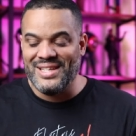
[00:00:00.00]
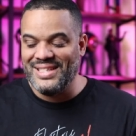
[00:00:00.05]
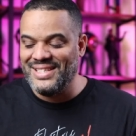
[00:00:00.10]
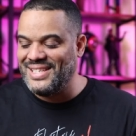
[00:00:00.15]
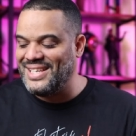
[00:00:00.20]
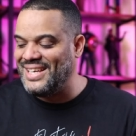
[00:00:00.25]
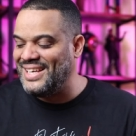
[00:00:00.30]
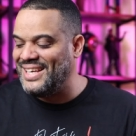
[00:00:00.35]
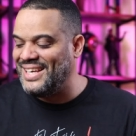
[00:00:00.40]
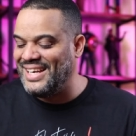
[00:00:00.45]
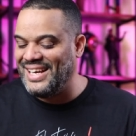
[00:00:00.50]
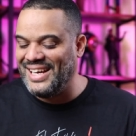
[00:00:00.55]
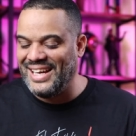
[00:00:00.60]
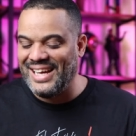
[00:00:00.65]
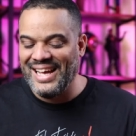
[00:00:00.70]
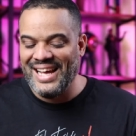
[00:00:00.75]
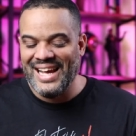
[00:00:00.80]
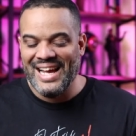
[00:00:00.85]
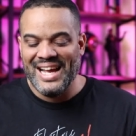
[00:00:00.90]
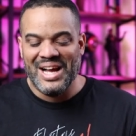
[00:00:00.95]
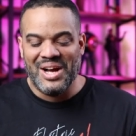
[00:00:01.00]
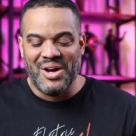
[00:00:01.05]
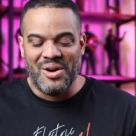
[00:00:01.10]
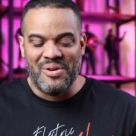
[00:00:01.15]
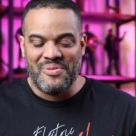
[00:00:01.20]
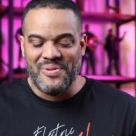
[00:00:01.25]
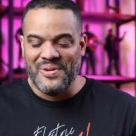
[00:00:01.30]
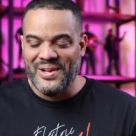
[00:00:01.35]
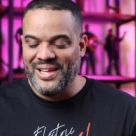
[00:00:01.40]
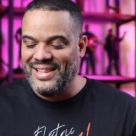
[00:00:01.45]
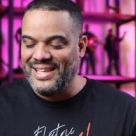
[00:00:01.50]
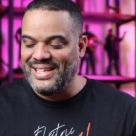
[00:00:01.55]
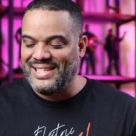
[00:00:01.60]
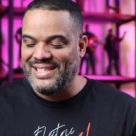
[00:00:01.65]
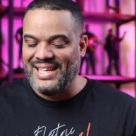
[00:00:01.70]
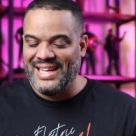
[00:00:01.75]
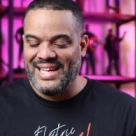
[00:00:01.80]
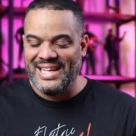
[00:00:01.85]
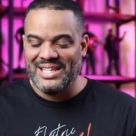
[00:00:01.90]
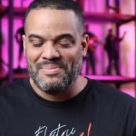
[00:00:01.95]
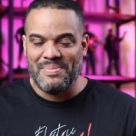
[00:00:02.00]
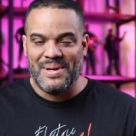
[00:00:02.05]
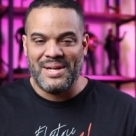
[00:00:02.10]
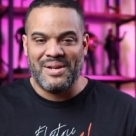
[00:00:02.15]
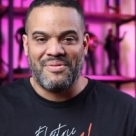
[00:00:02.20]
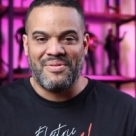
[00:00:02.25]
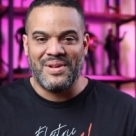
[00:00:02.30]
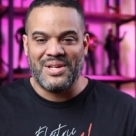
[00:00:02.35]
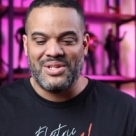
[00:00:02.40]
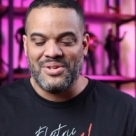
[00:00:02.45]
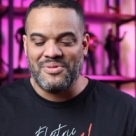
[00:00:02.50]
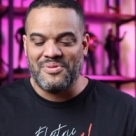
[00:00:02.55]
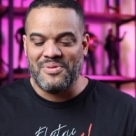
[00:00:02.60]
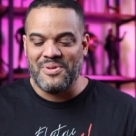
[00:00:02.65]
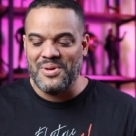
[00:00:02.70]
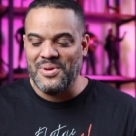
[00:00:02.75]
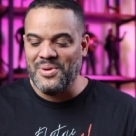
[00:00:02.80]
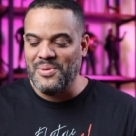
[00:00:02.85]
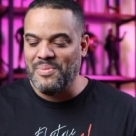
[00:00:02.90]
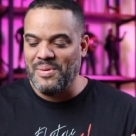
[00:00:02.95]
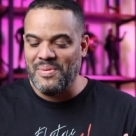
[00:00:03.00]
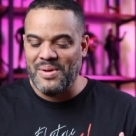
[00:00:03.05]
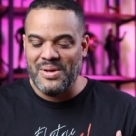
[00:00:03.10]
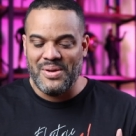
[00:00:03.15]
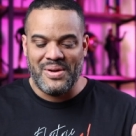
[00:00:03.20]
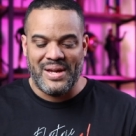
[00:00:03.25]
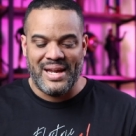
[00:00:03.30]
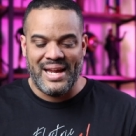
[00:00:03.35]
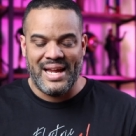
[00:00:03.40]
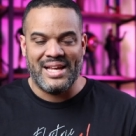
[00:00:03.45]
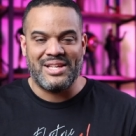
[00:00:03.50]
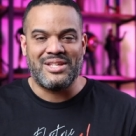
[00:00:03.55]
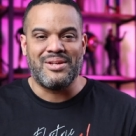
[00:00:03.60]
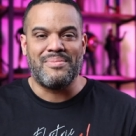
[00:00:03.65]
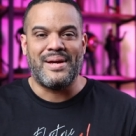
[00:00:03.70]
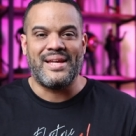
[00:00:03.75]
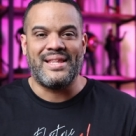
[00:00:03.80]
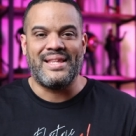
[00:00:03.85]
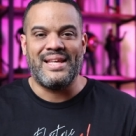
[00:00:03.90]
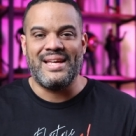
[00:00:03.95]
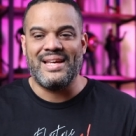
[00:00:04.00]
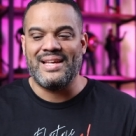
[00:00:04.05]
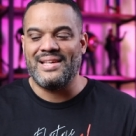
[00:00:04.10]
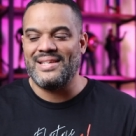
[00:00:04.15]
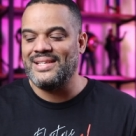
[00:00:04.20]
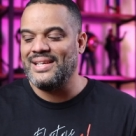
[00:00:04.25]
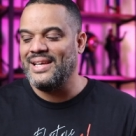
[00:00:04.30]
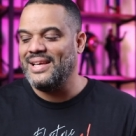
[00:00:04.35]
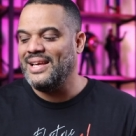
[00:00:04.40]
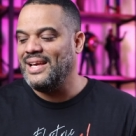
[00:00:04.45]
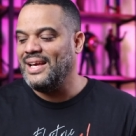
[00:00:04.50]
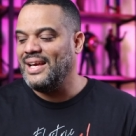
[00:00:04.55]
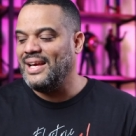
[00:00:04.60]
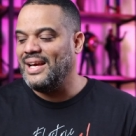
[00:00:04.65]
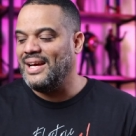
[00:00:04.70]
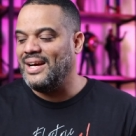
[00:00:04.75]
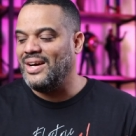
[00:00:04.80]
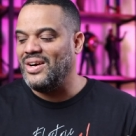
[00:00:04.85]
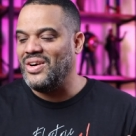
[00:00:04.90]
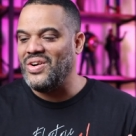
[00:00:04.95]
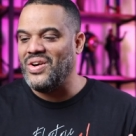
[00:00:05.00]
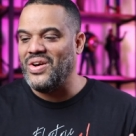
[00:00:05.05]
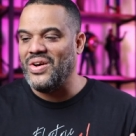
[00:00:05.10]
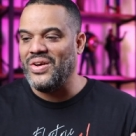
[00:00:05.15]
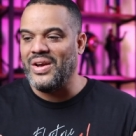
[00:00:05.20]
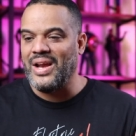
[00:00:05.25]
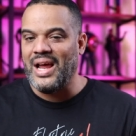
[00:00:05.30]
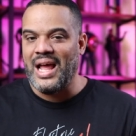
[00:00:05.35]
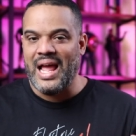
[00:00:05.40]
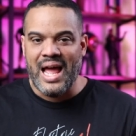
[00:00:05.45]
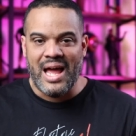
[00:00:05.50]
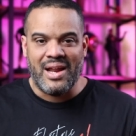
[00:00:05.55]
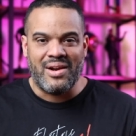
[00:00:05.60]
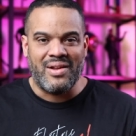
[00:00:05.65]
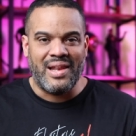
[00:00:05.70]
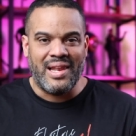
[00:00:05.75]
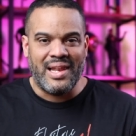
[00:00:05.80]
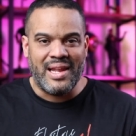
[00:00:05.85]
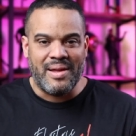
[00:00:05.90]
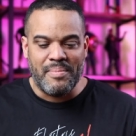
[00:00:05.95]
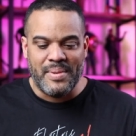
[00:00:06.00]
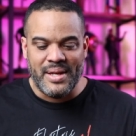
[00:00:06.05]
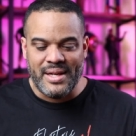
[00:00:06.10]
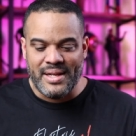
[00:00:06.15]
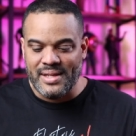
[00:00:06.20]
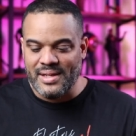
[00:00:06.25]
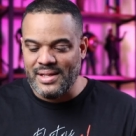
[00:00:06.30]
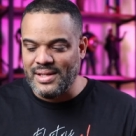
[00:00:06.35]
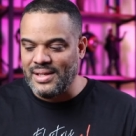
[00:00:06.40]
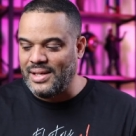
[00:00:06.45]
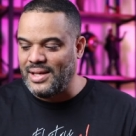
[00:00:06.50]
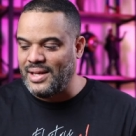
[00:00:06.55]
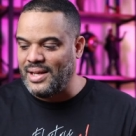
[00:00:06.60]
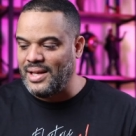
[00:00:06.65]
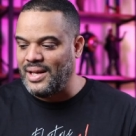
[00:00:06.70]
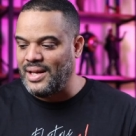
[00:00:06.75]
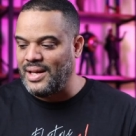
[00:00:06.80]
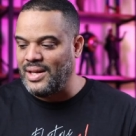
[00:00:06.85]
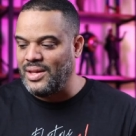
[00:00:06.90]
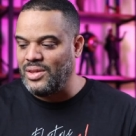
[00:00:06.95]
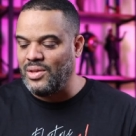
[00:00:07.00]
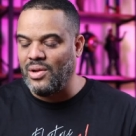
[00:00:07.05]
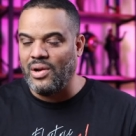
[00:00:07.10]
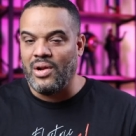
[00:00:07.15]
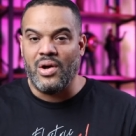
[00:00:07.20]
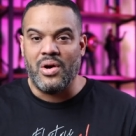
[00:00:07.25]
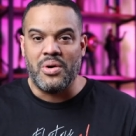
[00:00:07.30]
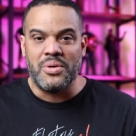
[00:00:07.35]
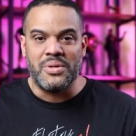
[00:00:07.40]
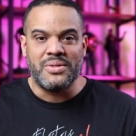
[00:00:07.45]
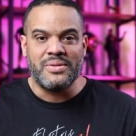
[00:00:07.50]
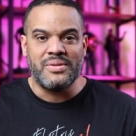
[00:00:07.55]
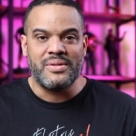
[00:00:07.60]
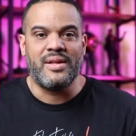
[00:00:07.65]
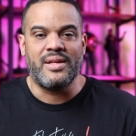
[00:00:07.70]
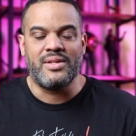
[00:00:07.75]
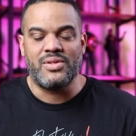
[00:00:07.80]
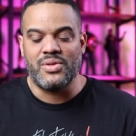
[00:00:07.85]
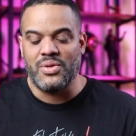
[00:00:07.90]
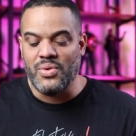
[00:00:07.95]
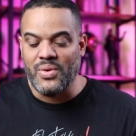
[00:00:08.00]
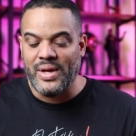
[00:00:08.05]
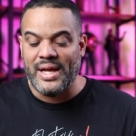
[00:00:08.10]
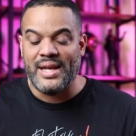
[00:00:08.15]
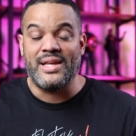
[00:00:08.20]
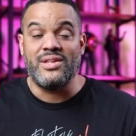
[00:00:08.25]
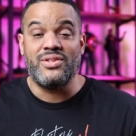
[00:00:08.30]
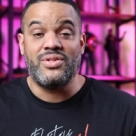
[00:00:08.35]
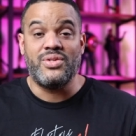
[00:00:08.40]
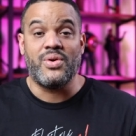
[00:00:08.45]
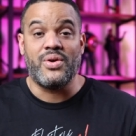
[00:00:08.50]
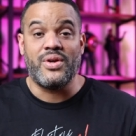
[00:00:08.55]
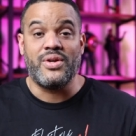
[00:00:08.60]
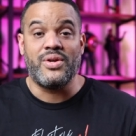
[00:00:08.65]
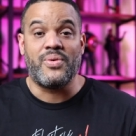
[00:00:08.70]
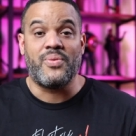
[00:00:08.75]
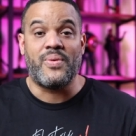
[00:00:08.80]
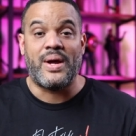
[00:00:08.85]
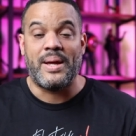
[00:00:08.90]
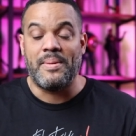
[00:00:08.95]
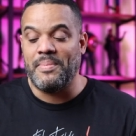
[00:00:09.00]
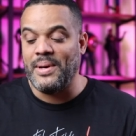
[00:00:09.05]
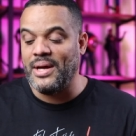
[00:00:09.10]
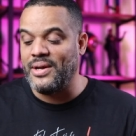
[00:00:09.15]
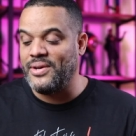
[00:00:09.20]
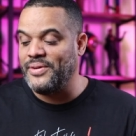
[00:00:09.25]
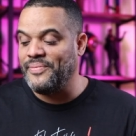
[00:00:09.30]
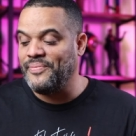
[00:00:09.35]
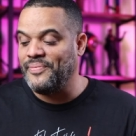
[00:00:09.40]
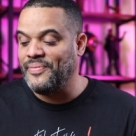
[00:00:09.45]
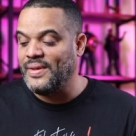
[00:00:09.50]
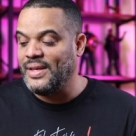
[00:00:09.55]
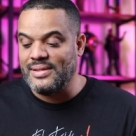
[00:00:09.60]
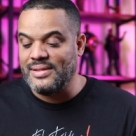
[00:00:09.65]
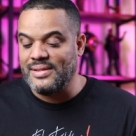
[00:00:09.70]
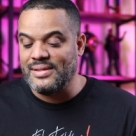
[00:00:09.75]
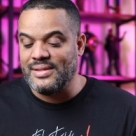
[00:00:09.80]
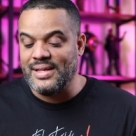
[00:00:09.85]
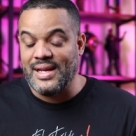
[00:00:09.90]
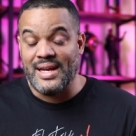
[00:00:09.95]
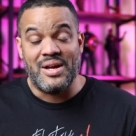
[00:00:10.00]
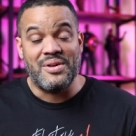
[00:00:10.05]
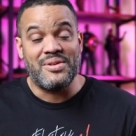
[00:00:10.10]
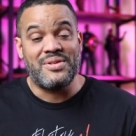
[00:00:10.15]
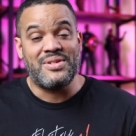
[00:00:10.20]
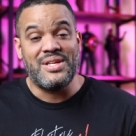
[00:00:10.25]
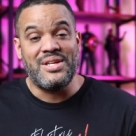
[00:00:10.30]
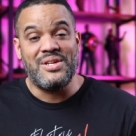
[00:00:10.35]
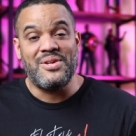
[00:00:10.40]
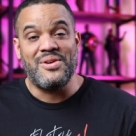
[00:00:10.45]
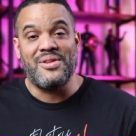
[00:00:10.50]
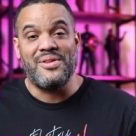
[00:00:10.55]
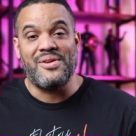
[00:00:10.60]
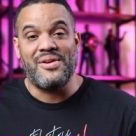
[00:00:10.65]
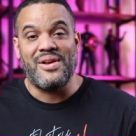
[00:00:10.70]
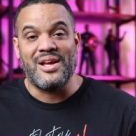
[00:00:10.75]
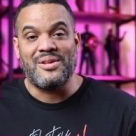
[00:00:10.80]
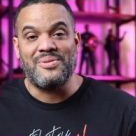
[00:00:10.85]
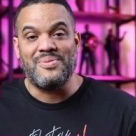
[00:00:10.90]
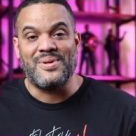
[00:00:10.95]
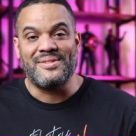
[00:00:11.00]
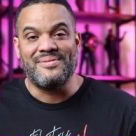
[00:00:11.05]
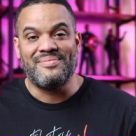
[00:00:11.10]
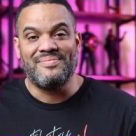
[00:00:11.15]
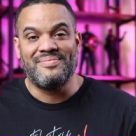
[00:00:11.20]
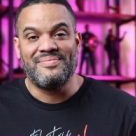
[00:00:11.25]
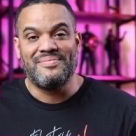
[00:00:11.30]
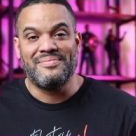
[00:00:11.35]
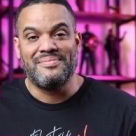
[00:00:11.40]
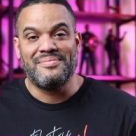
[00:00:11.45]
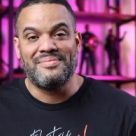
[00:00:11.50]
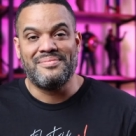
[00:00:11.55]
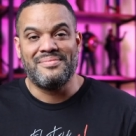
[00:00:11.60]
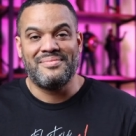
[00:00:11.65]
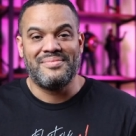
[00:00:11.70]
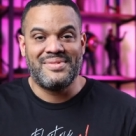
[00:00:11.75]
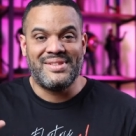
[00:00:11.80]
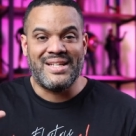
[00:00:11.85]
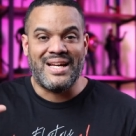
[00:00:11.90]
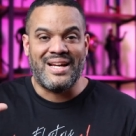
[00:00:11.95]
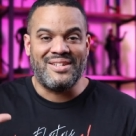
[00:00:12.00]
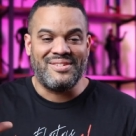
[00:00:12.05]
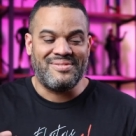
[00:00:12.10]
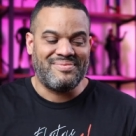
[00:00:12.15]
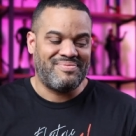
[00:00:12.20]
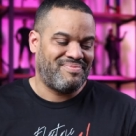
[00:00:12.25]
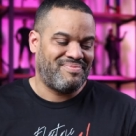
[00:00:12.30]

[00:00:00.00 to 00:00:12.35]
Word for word: ones. Hopefully this thing is beneficial for you. Maybe you can get some ideas uh, on how to limit uh, the load so you can enjoy your ride better. And I'll see you on the next one. Ciao.